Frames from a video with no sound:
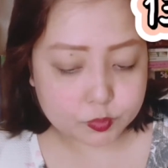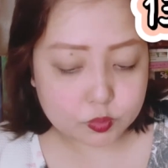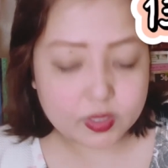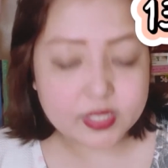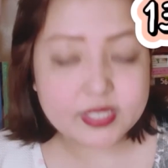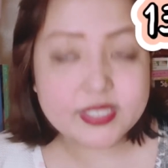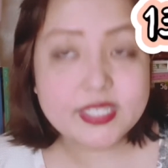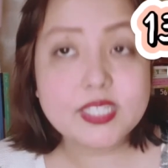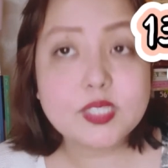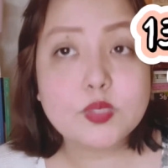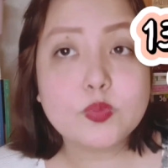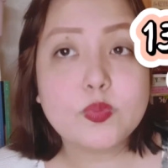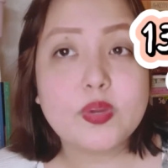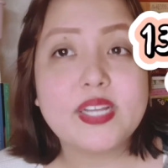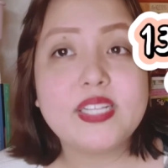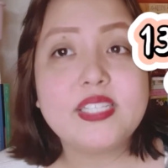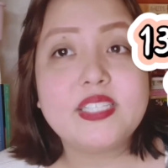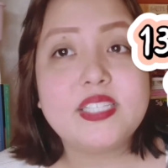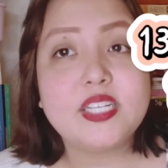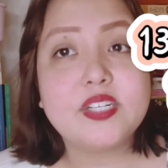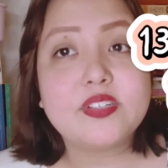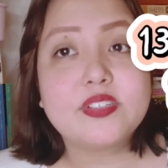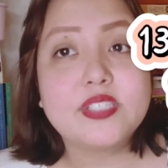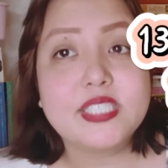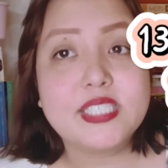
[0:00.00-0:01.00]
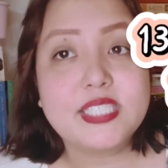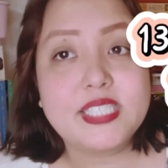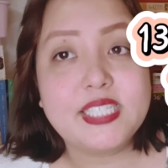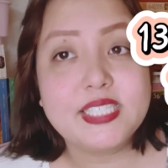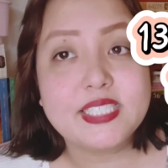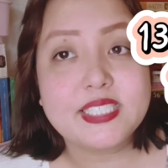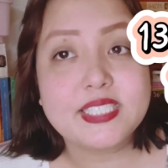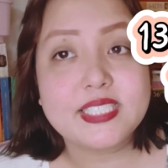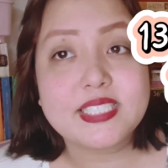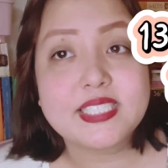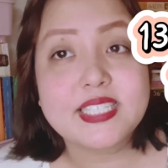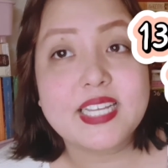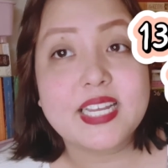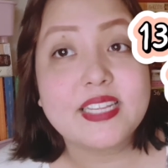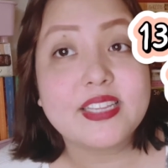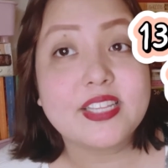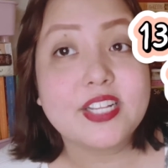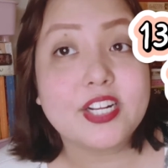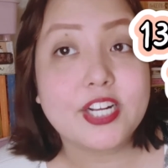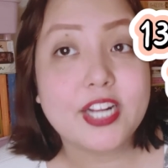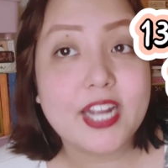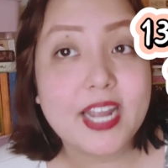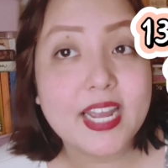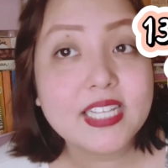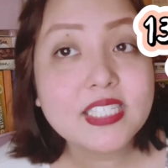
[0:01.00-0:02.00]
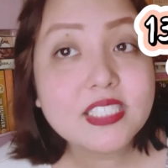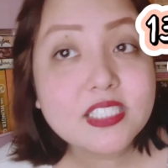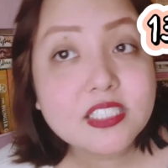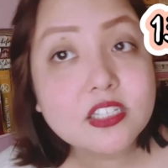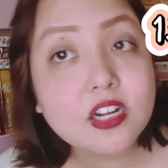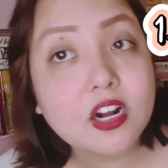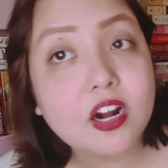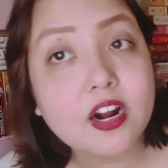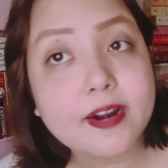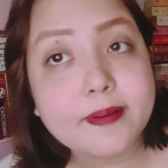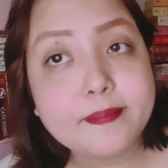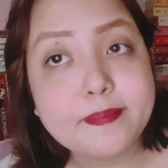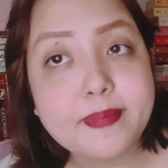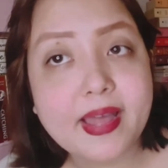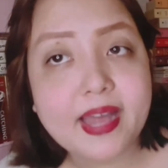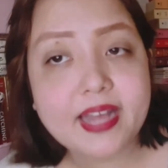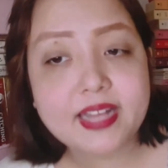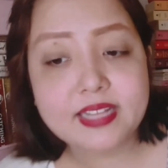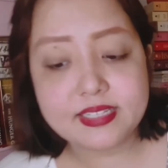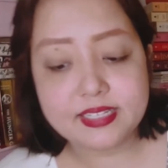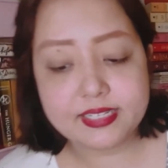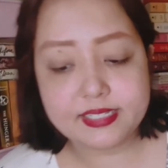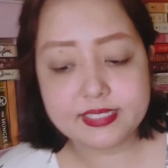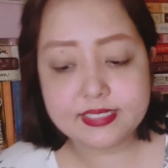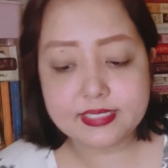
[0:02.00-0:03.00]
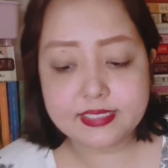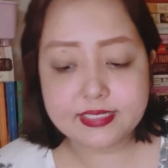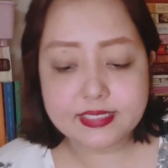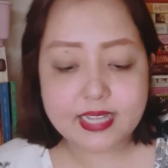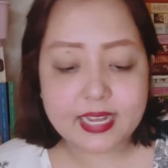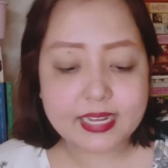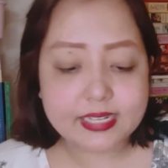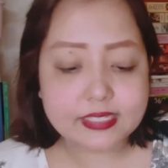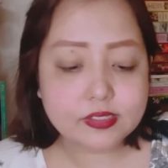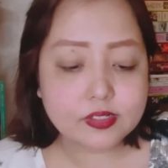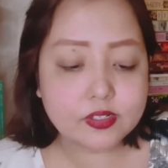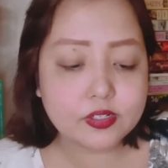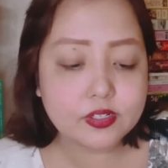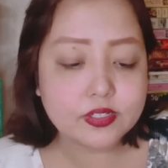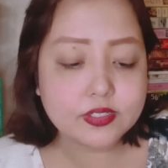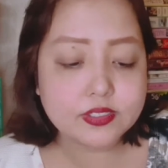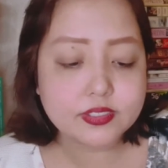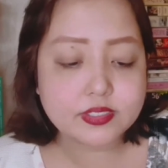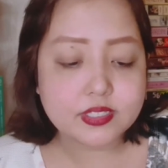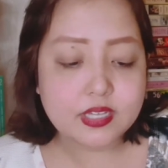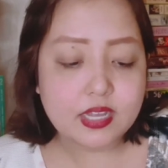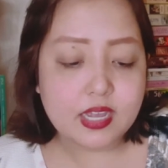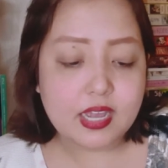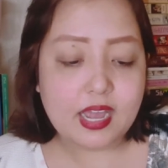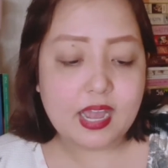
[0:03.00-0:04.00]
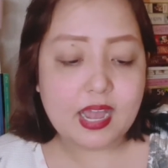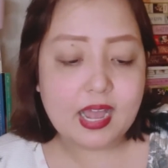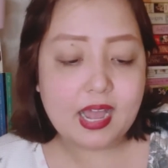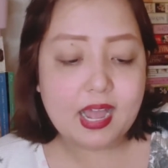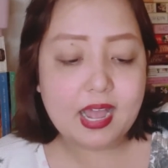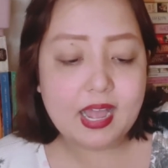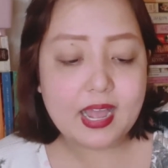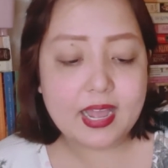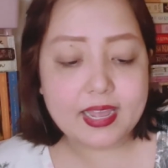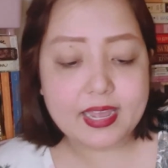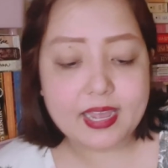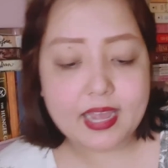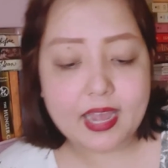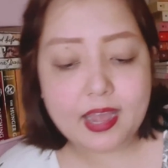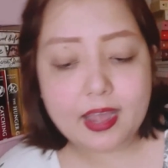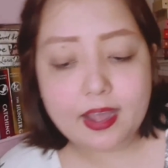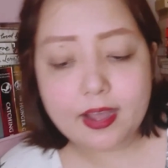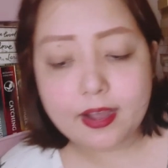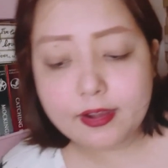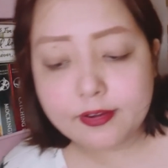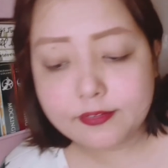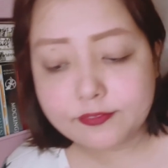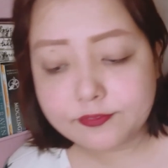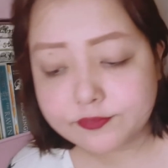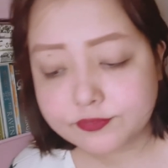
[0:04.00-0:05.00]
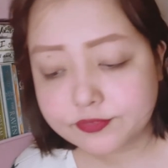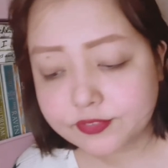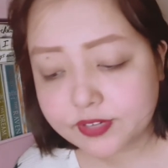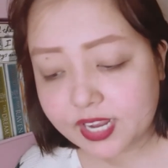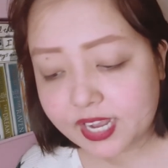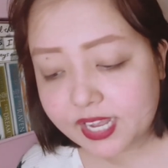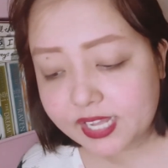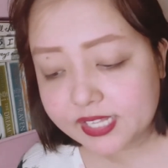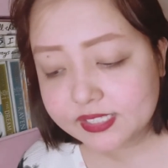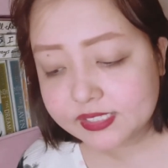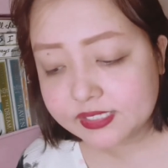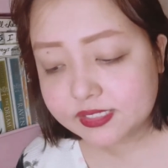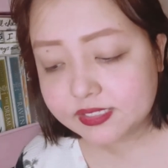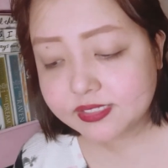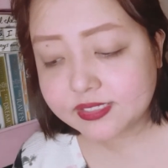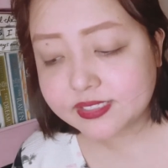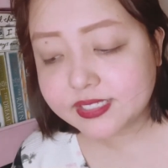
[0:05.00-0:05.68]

2020 releases, and the rest are backlist titles. I have read